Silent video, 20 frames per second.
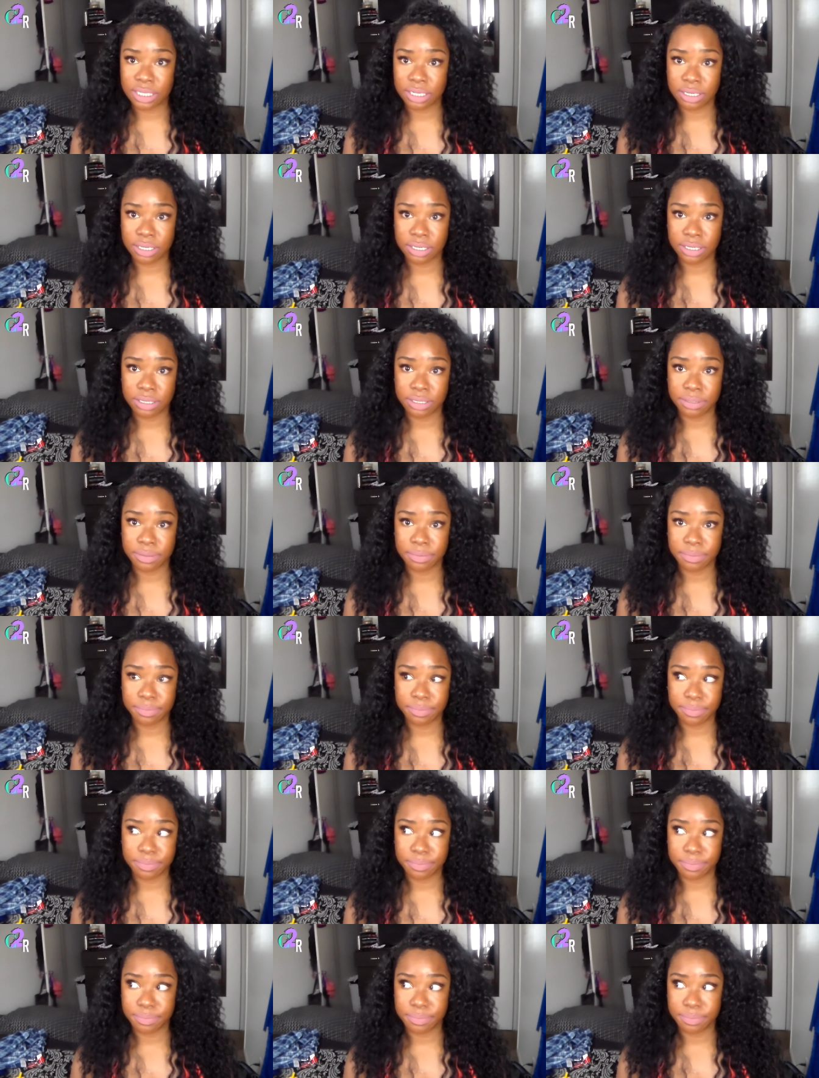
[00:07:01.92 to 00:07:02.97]
the
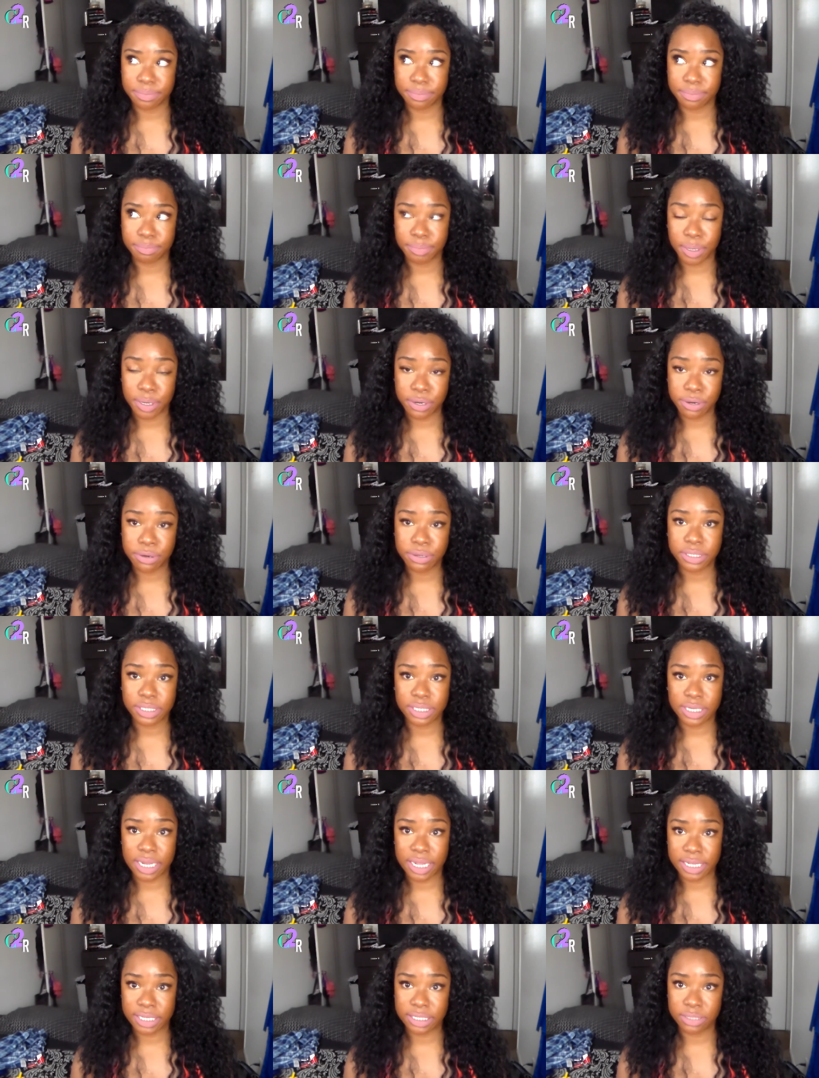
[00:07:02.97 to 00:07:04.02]

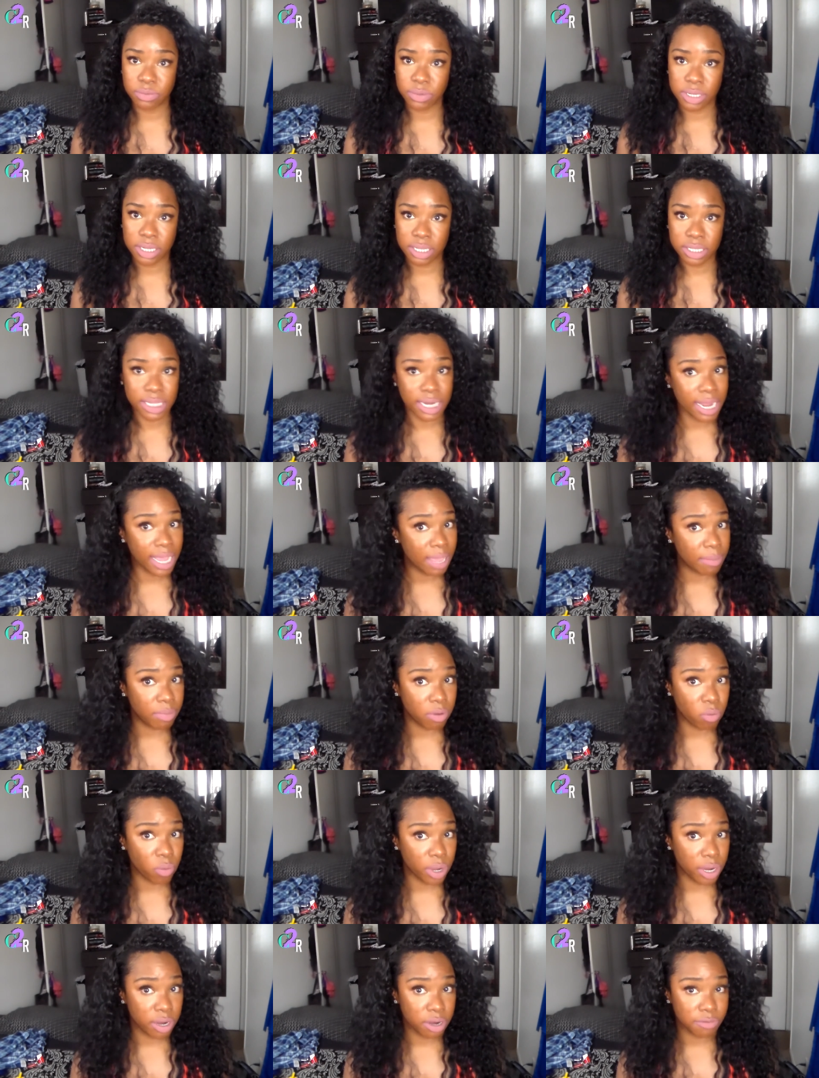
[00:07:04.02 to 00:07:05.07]
bird's nest wig that I had
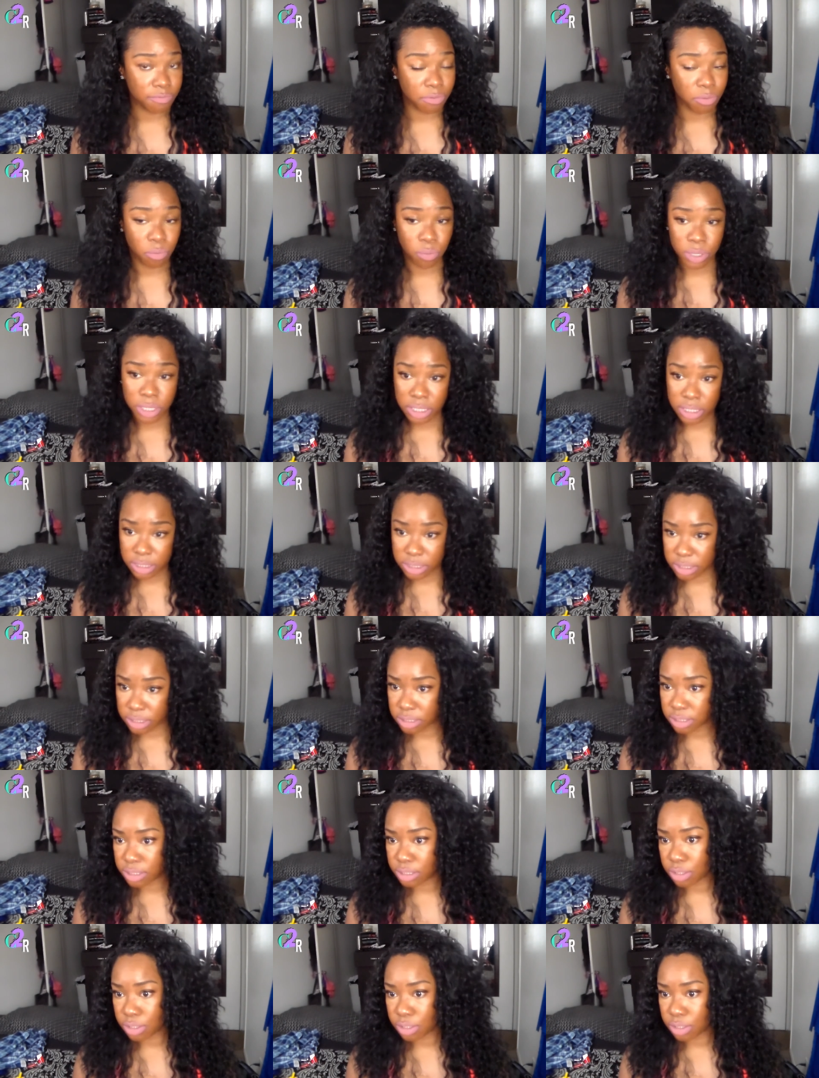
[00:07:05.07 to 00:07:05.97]
been wearing for weeks.